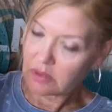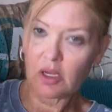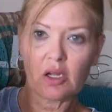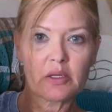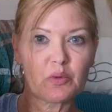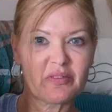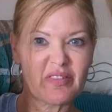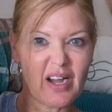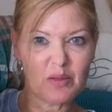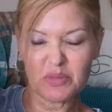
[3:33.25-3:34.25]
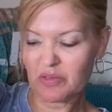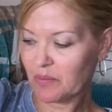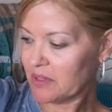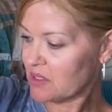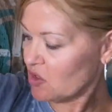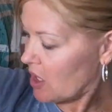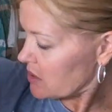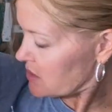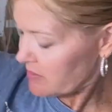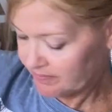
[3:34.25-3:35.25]
Hollywood vibes from this
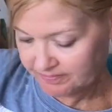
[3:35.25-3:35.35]
dress.